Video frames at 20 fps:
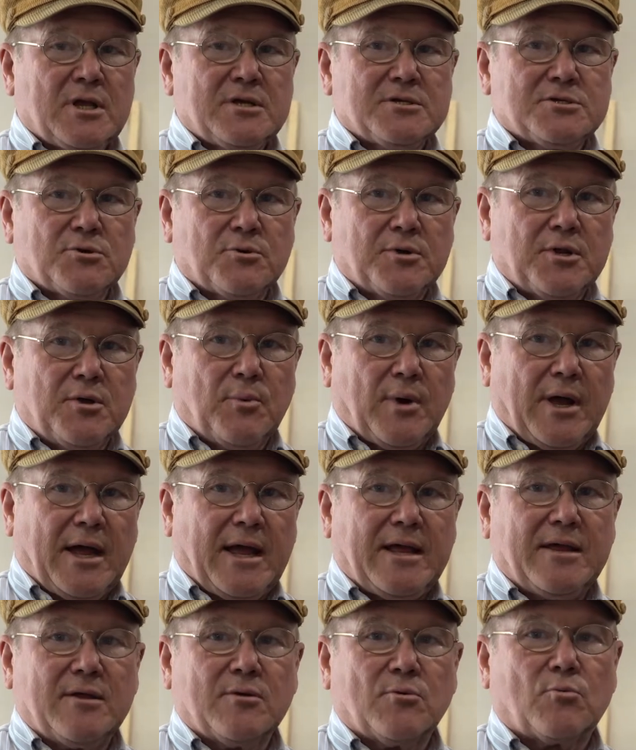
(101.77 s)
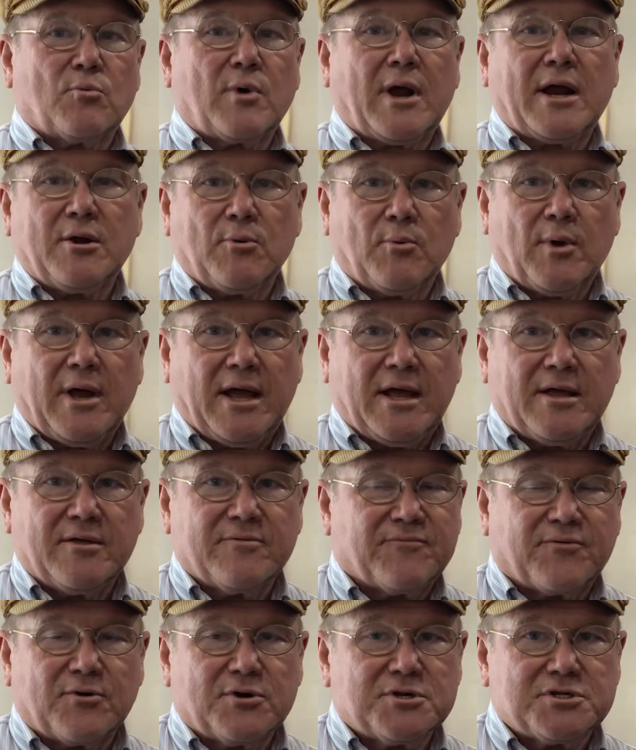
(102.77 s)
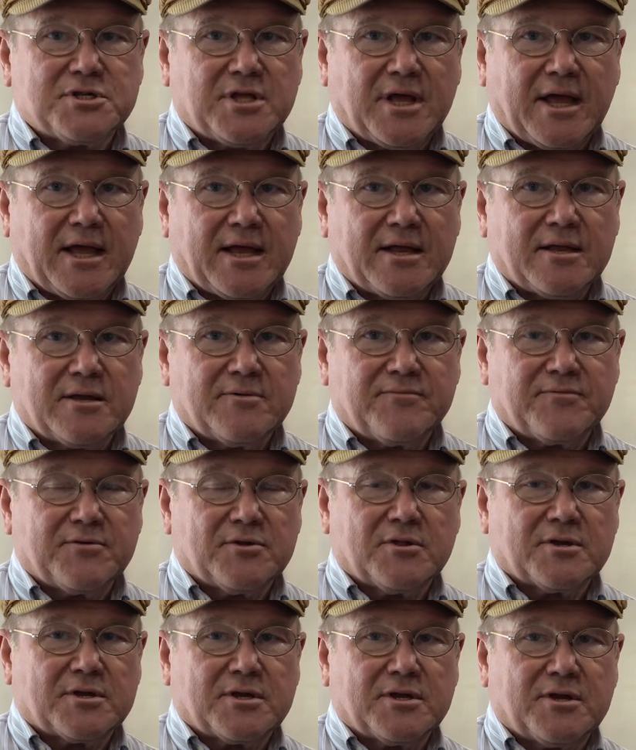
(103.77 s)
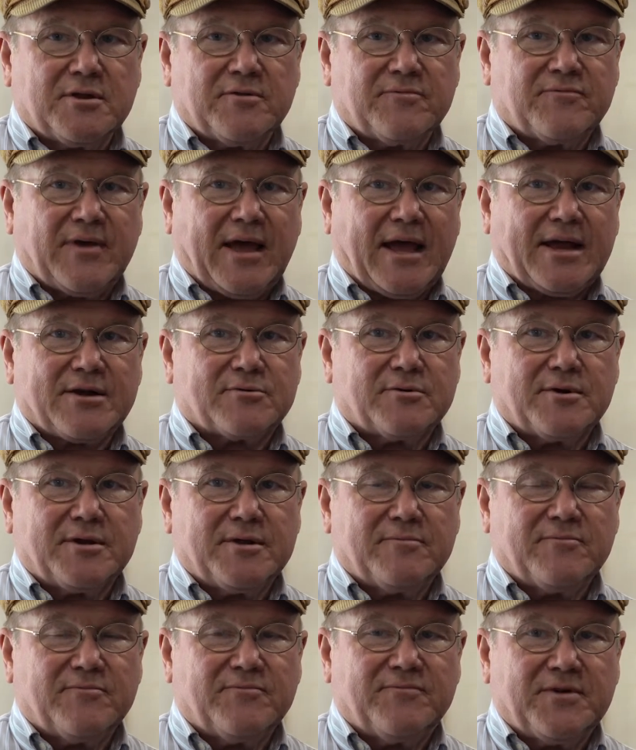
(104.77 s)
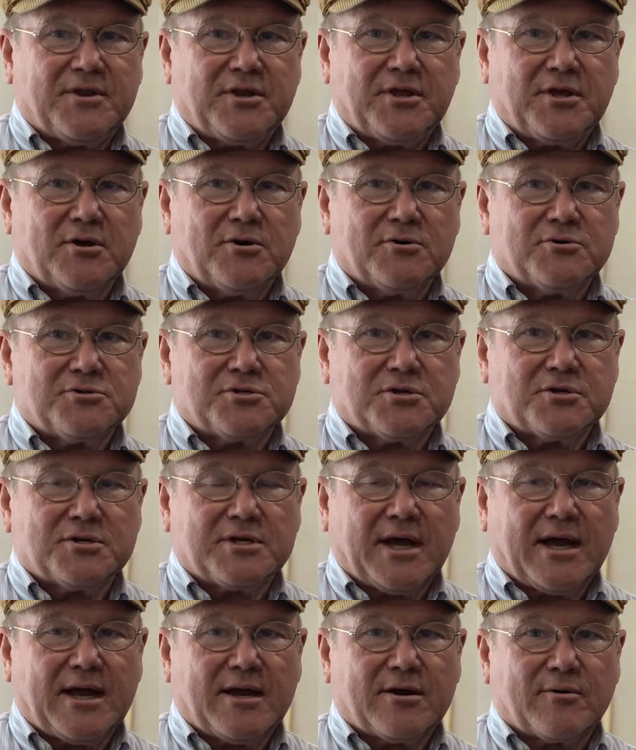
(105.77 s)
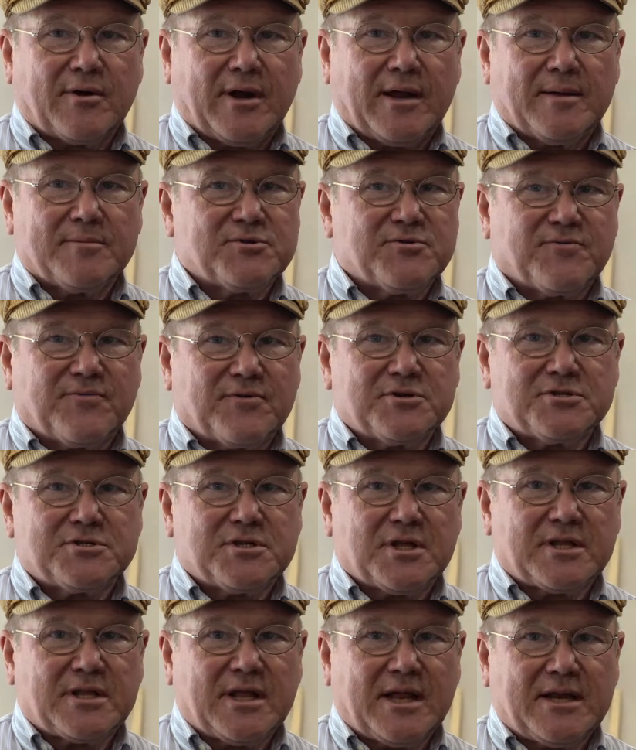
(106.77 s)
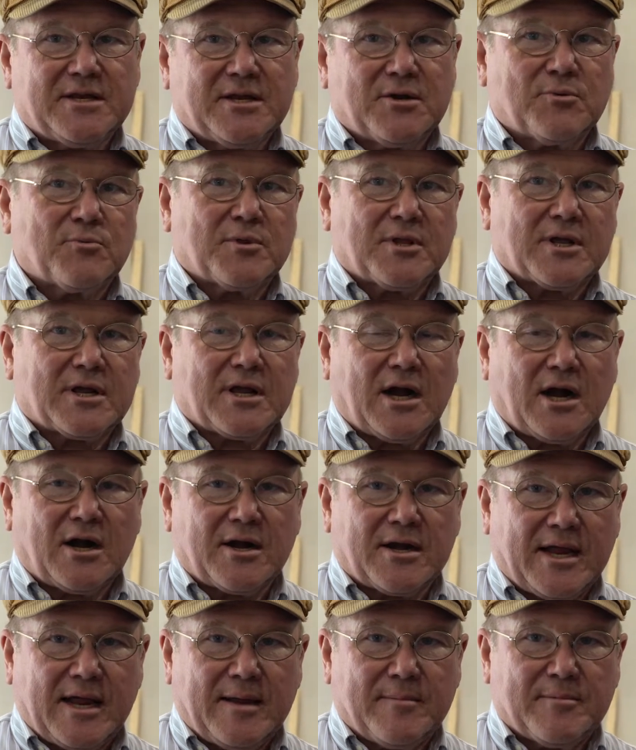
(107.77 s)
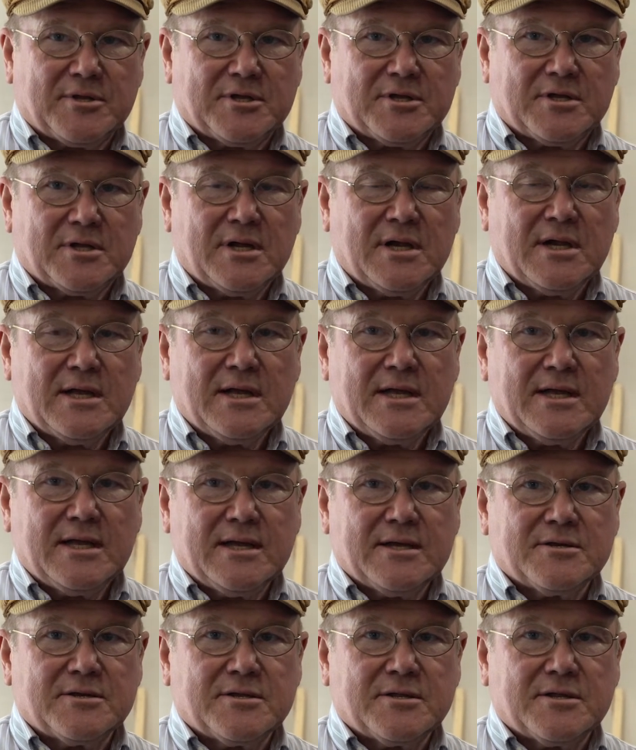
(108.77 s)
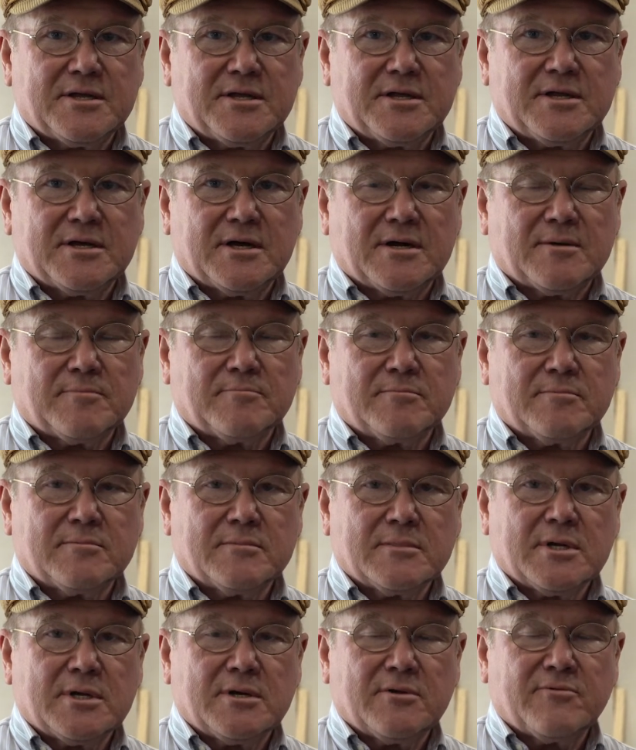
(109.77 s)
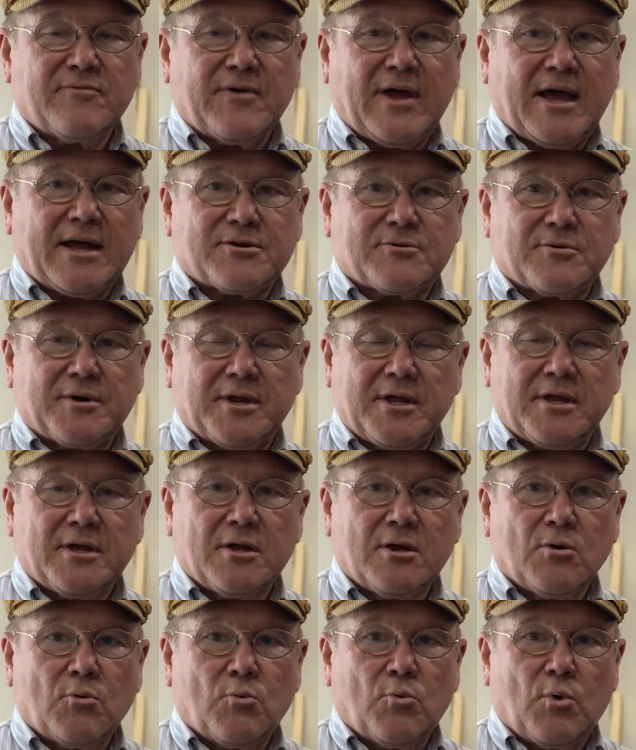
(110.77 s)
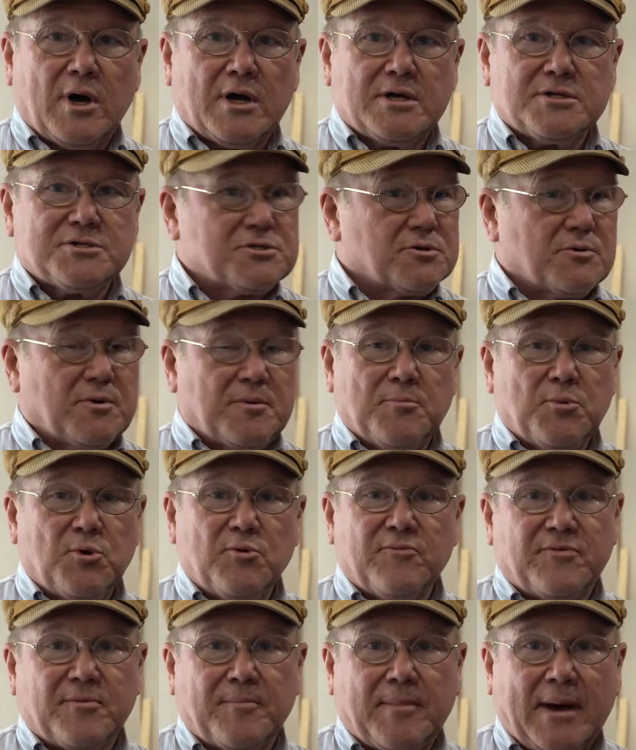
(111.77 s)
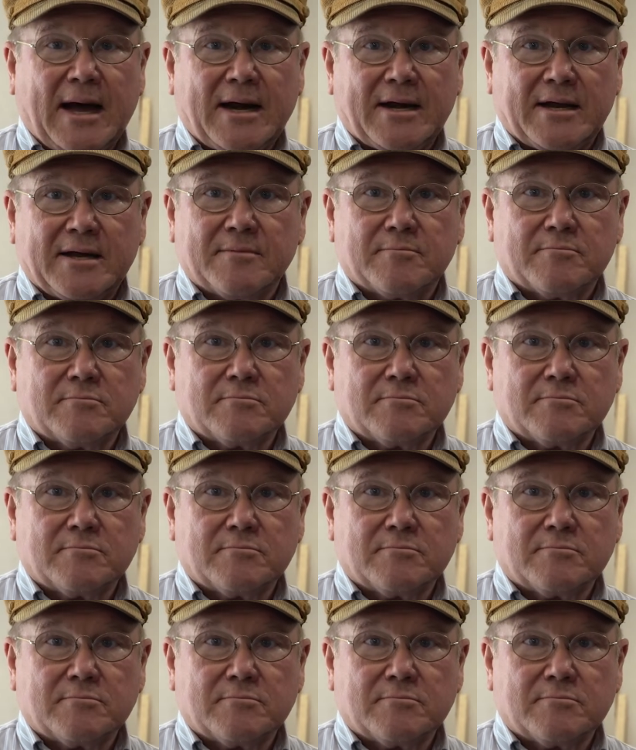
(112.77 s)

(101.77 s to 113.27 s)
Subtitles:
So anyway, right away, first thing, if you look at any factory videos or diagrams, first thing they did when the car came into the factory was to remove the bonnet.